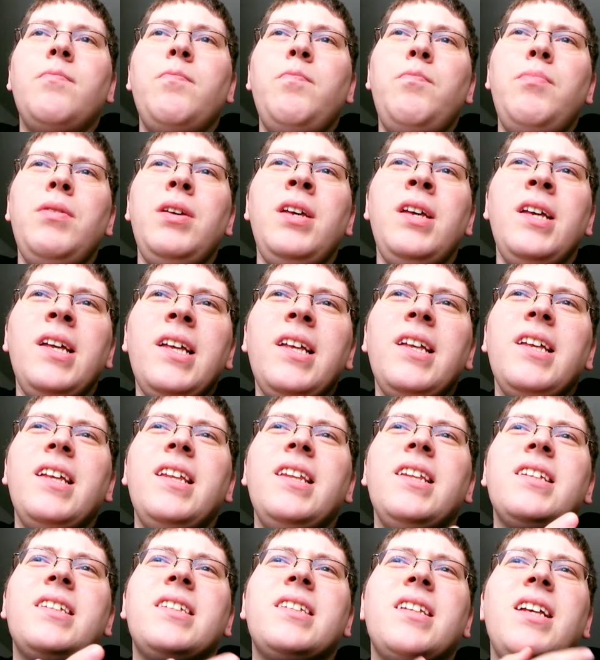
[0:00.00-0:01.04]
being
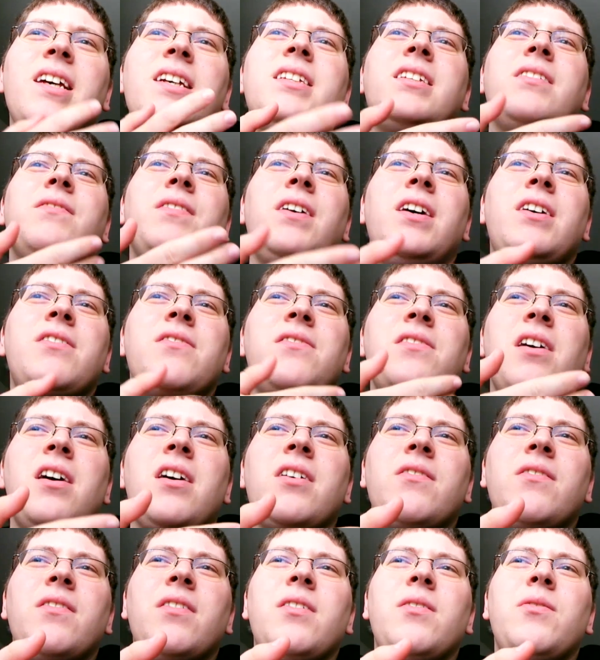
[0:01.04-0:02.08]
in the slice-of-life
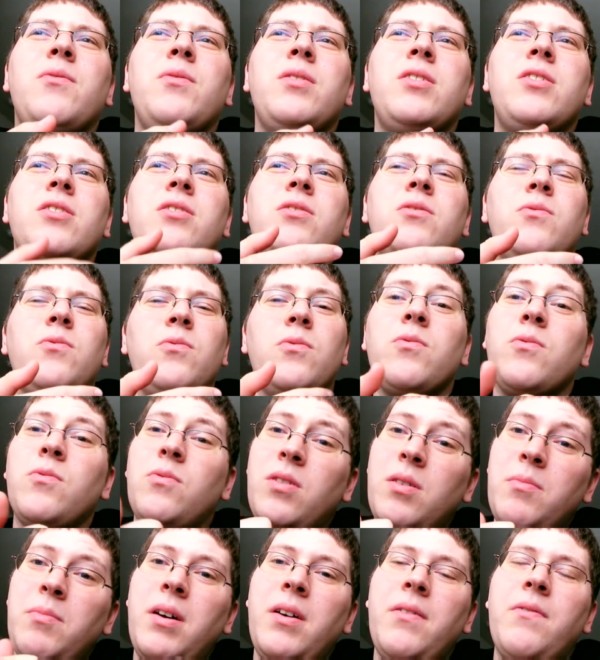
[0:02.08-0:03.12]
genre, which is
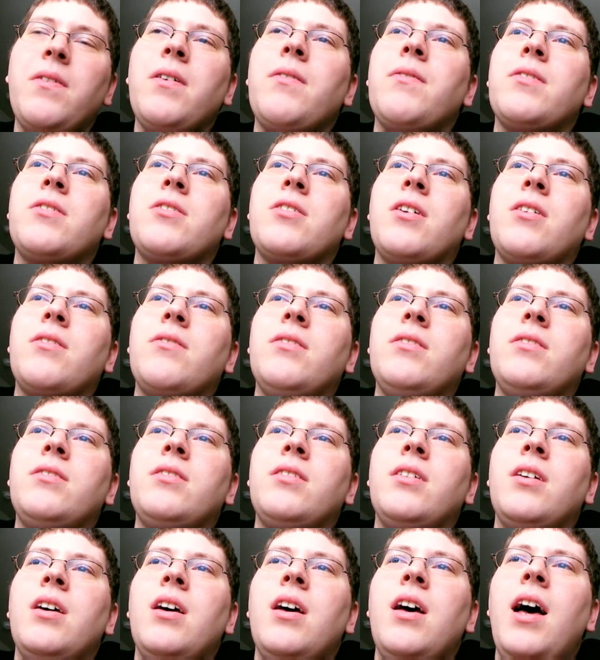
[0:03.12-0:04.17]
one of my favorite
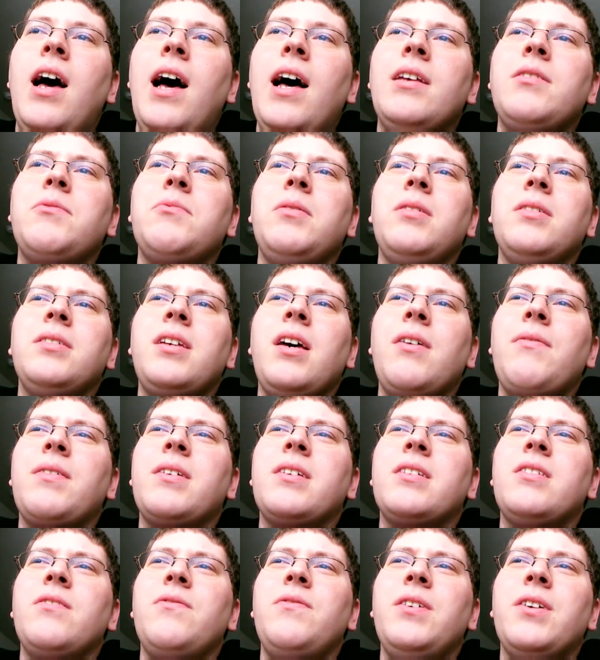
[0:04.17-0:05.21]
genres, as well as
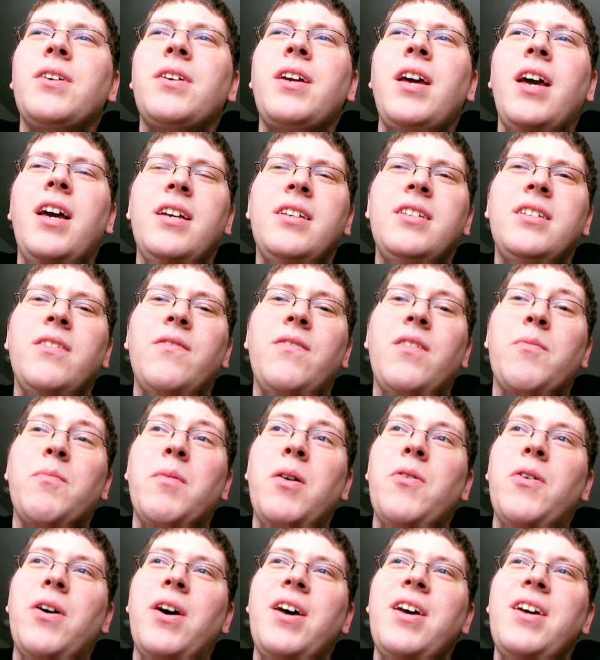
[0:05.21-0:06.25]
having a severe case of the
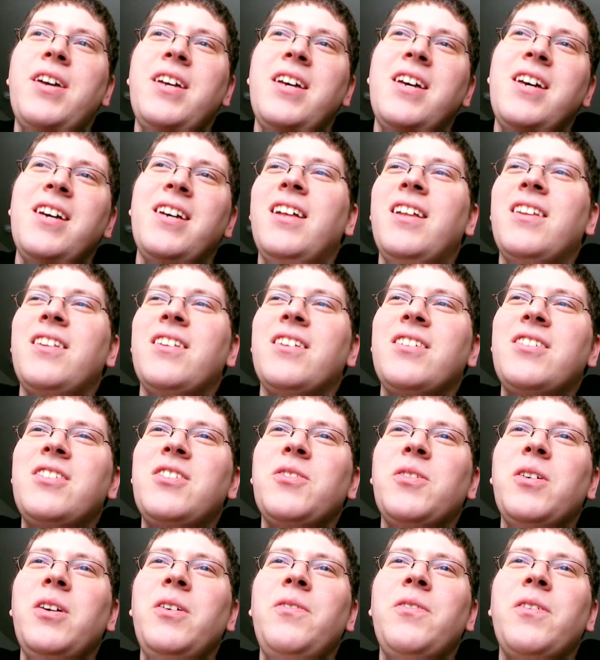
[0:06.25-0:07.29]
moe, the
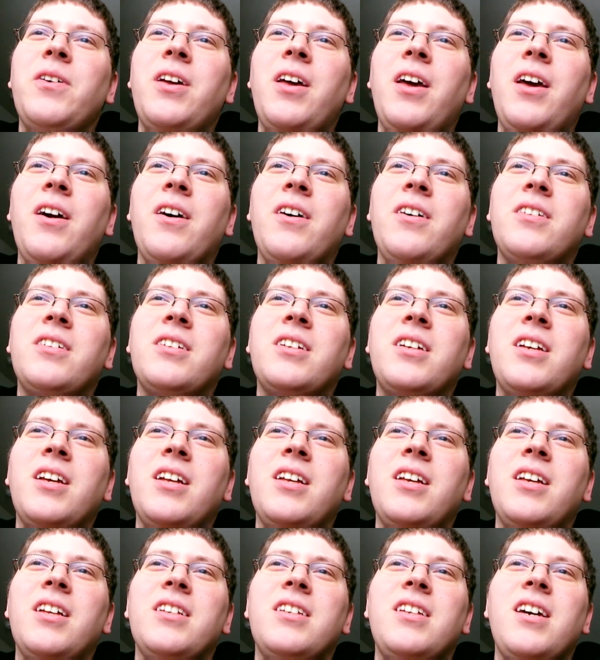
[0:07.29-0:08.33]
story for K-On!
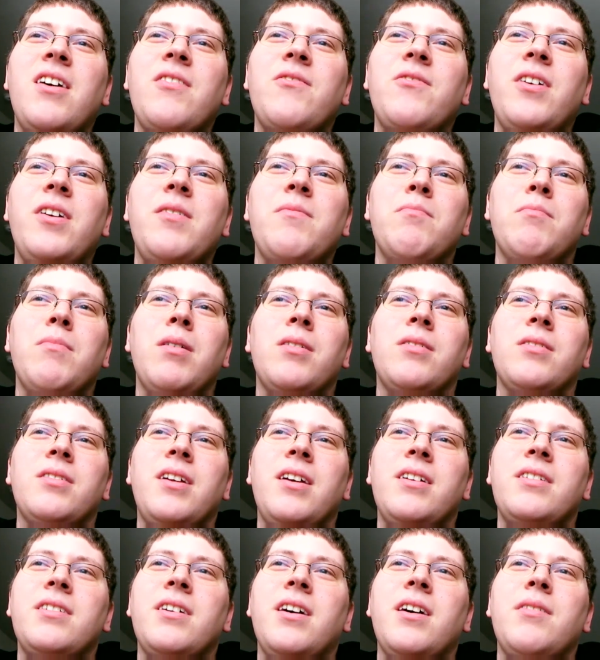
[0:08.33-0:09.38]
Can get downright muddled
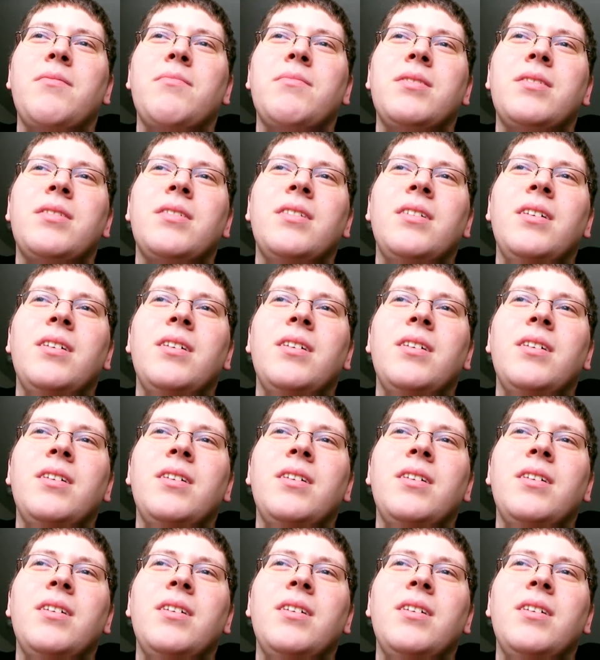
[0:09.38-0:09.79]
at times.